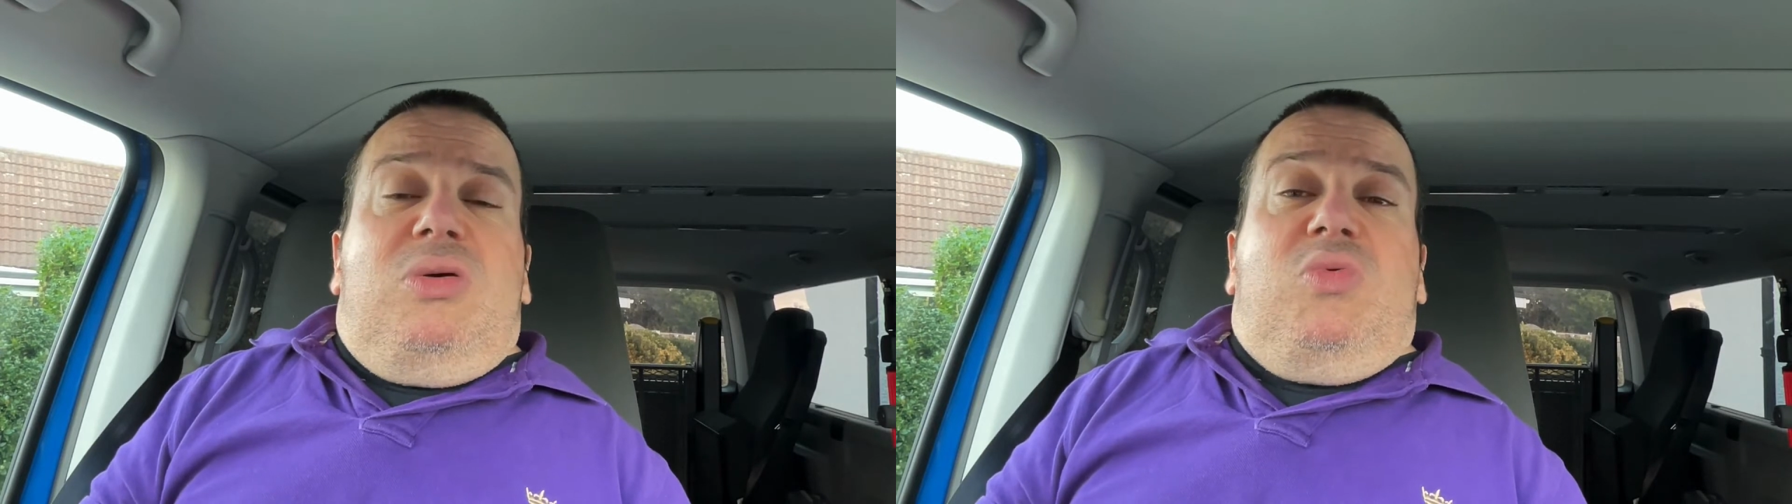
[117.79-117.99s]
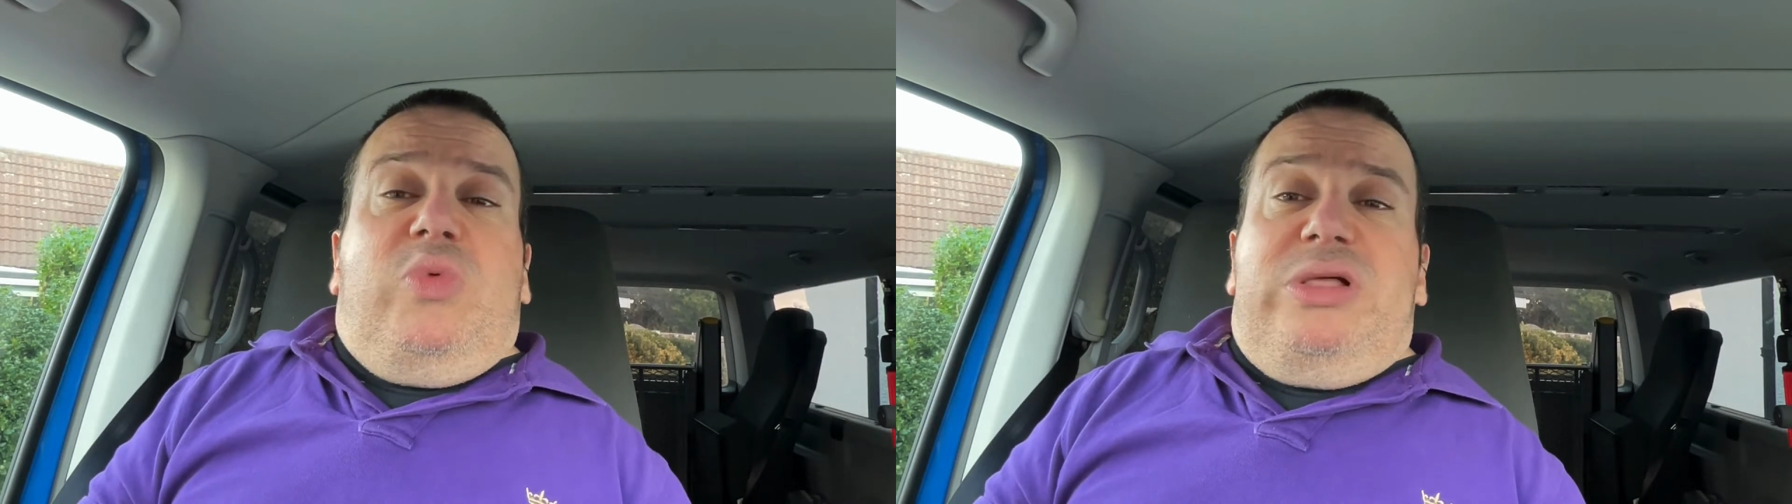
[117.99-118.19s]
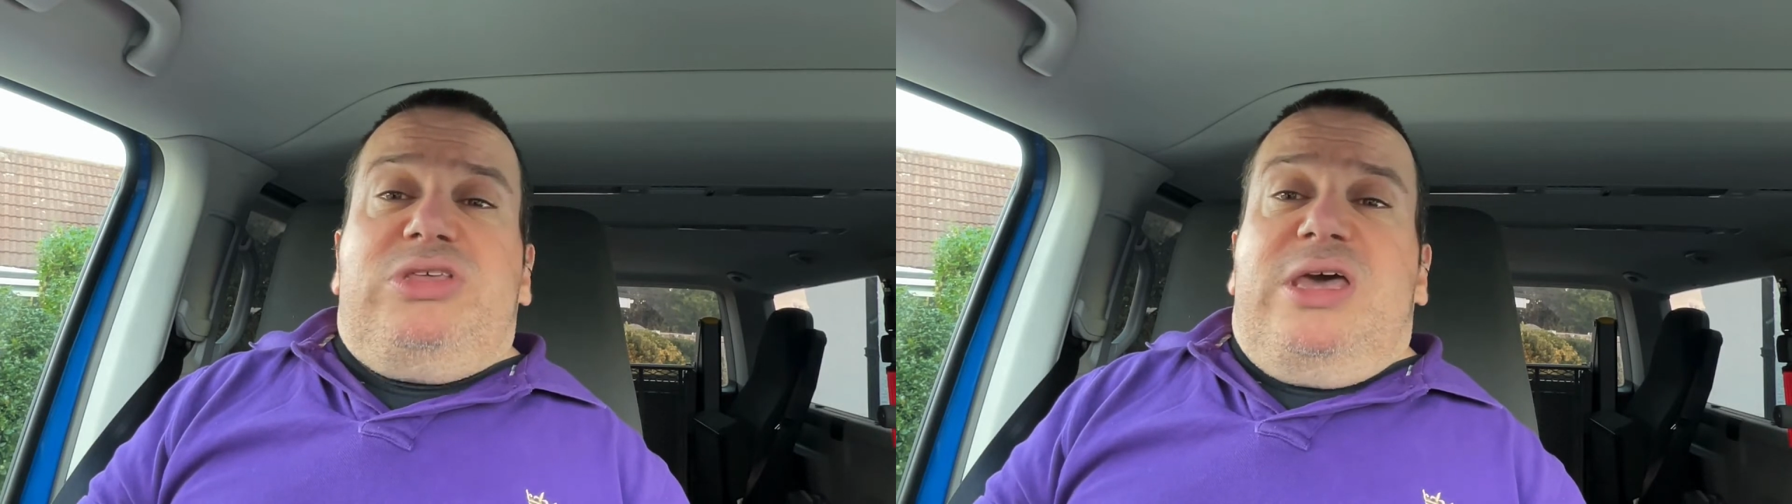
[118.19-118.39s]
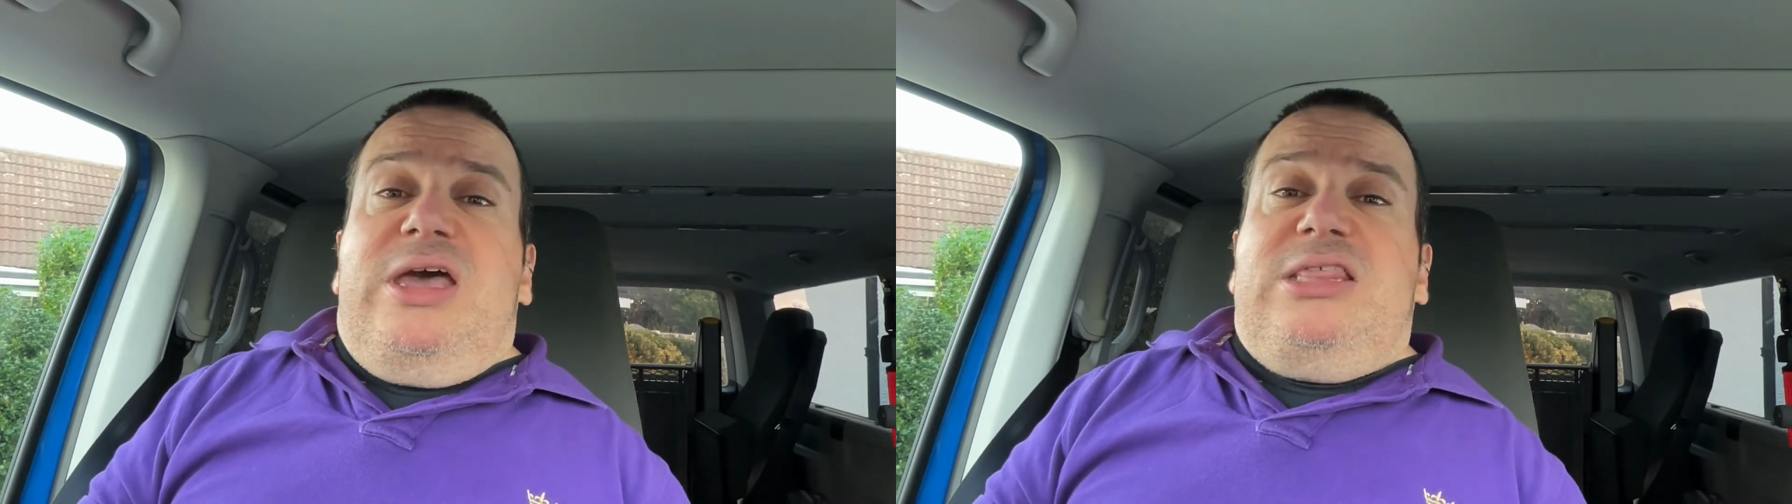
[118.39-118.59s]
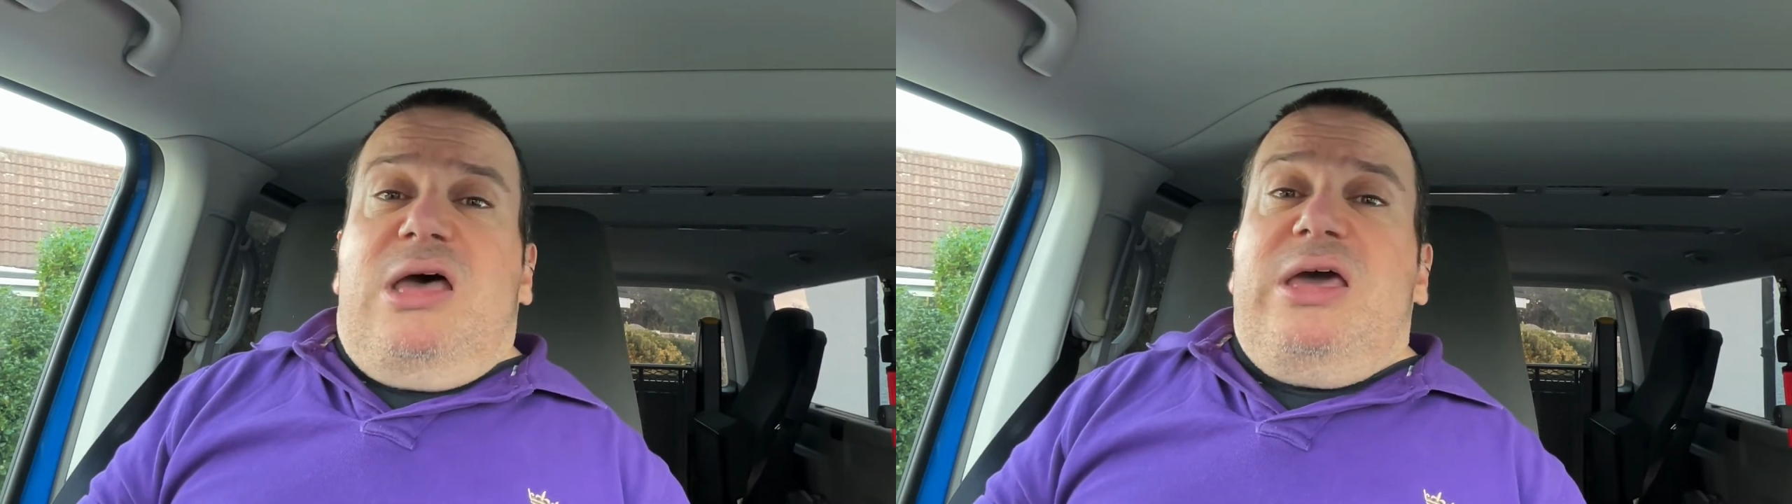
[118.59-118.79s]
wheelchair
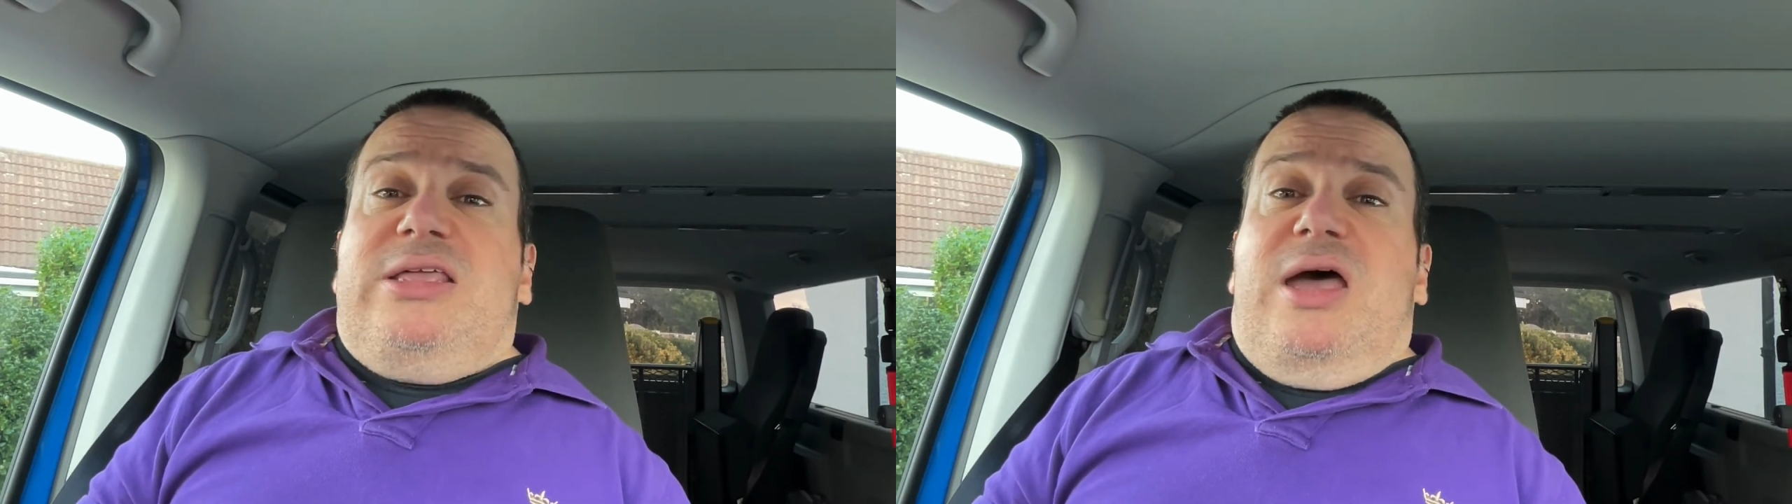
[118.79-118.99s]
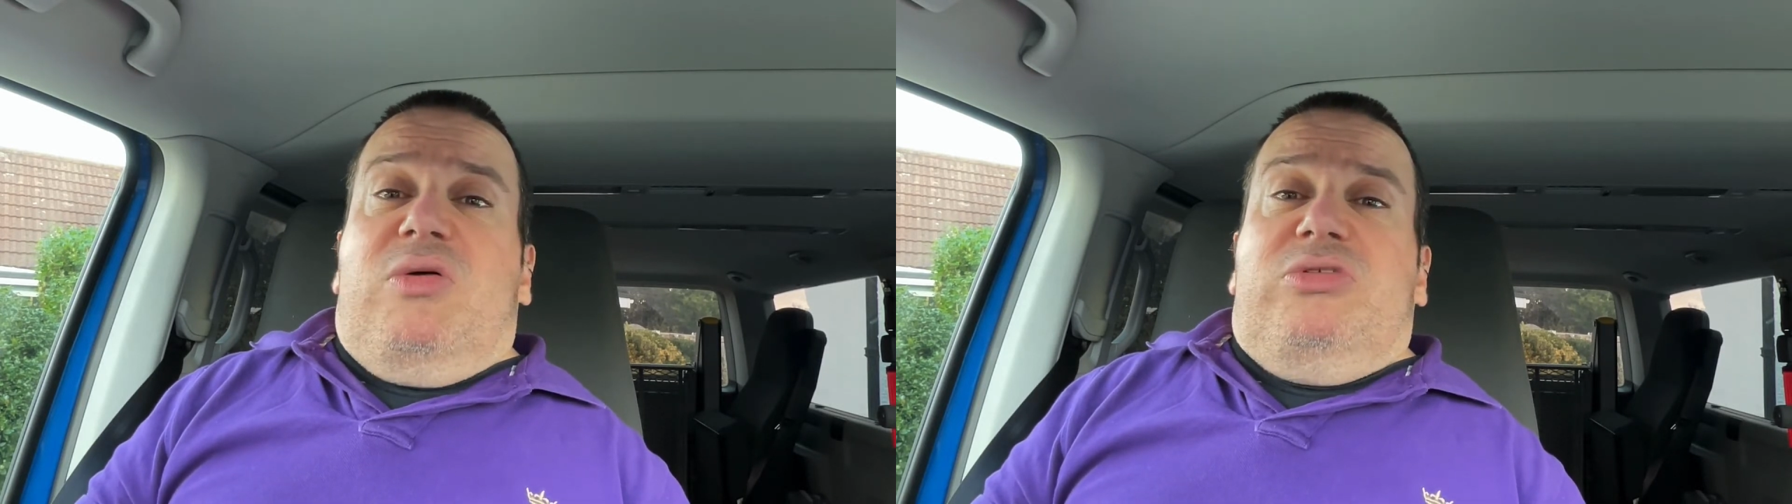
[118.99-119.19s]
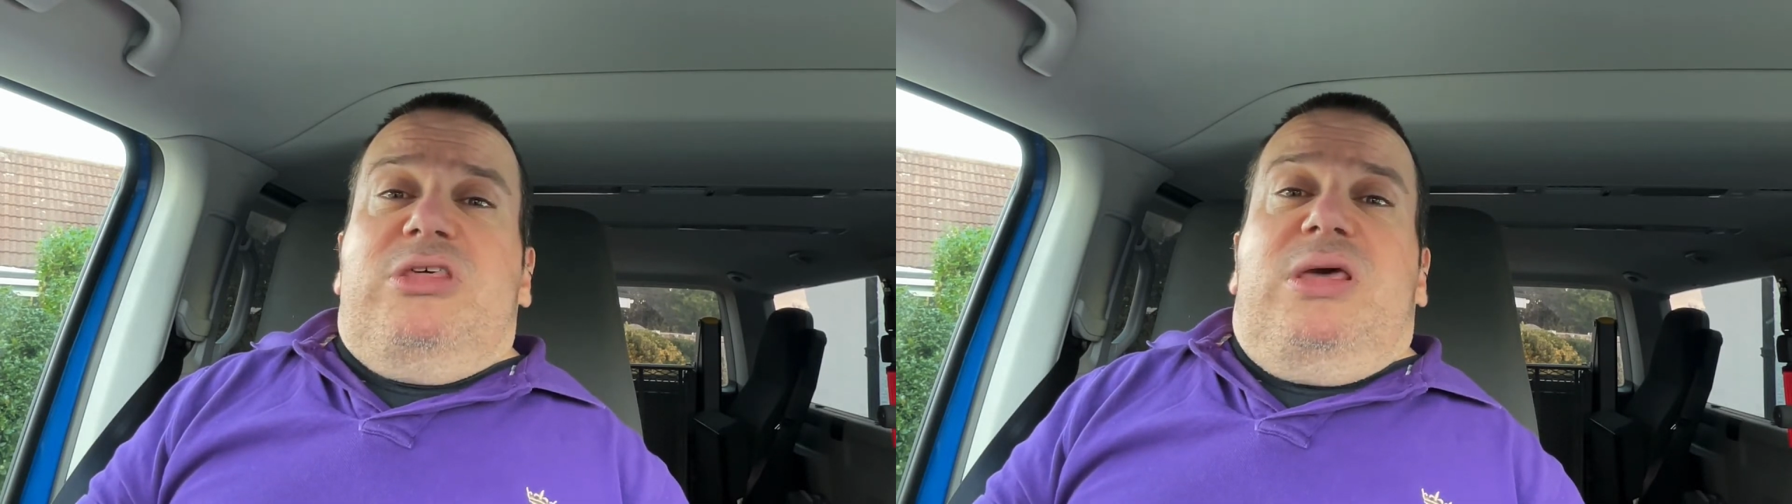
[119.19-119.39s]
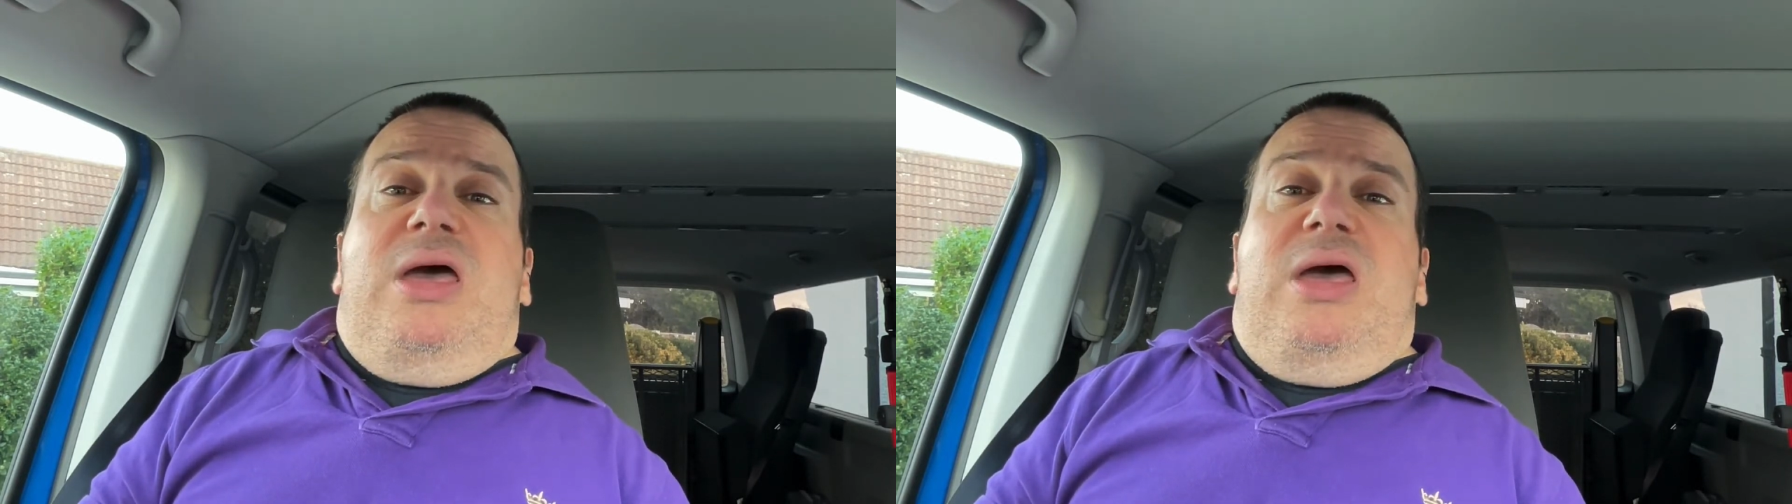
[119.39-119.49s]
tie-downs